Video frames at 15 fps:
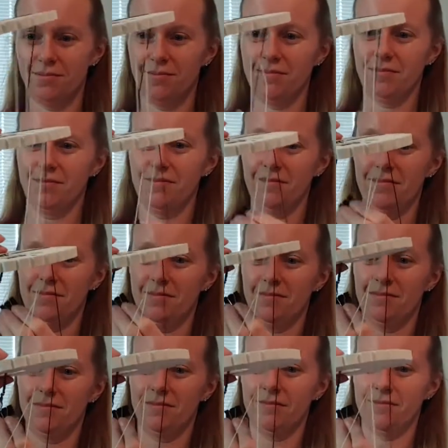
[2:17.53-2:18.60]

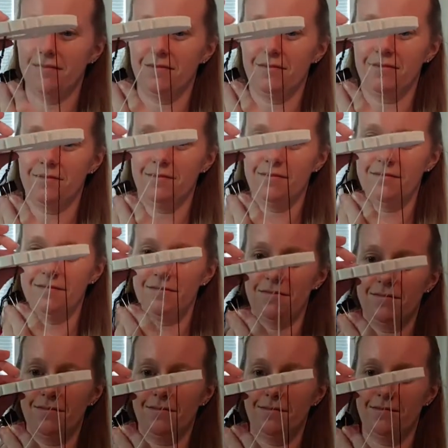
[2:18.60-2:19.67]

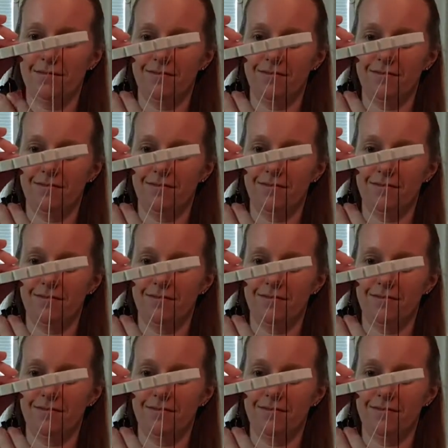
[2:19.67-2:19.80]
No one is speaking in this clip.